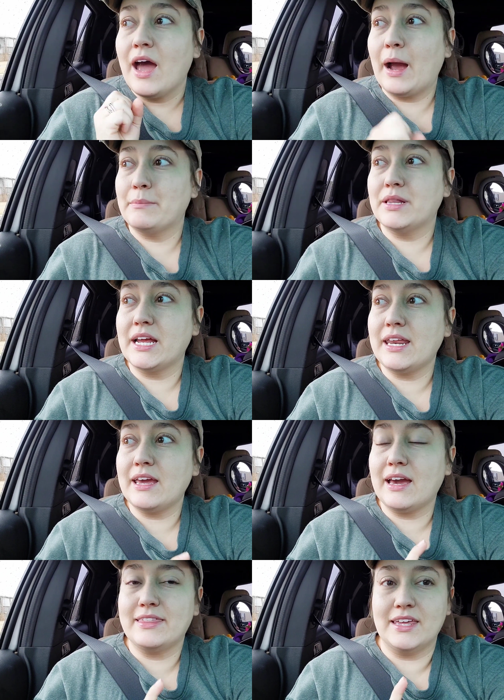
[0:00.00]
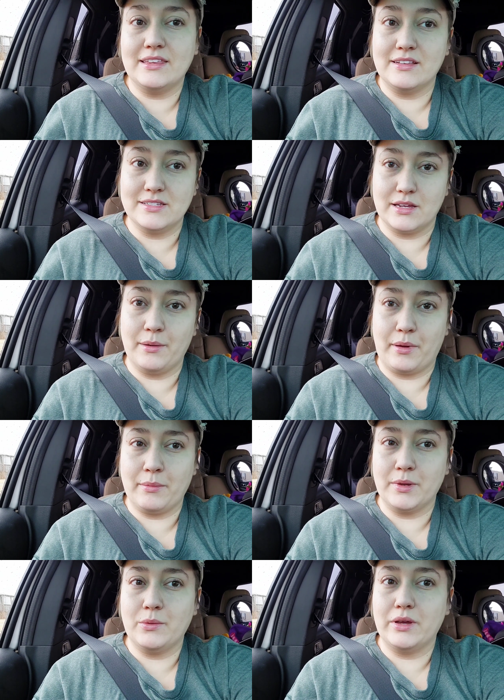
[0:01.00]
I'm planning, I think this
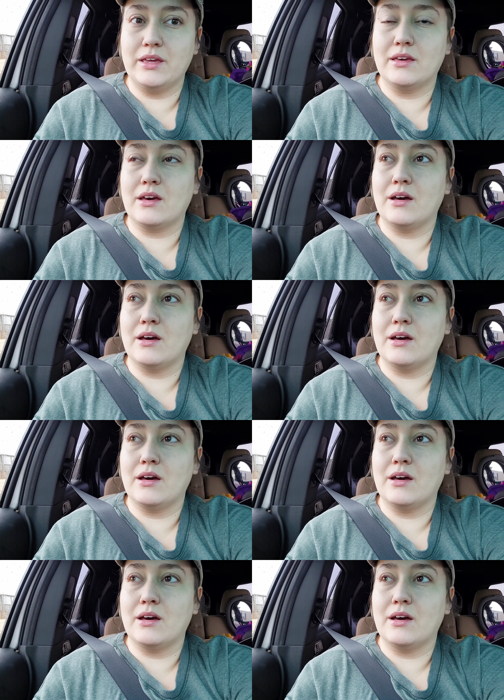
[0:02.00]
upcoming week,